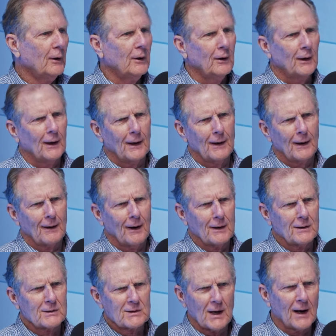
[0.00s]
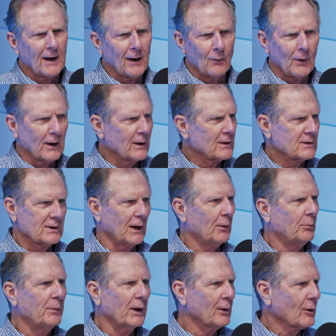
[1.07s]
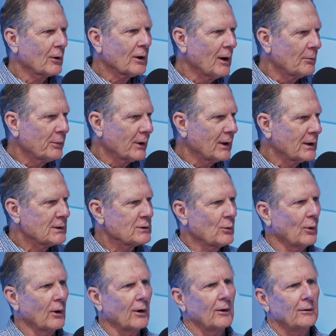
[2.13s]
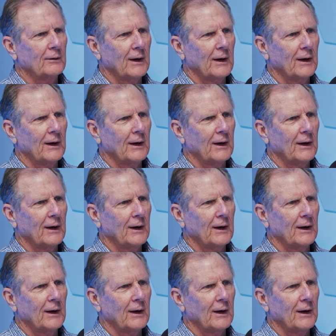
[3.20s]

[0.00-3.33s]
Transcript: And I decided I wanted to sell bigger companies where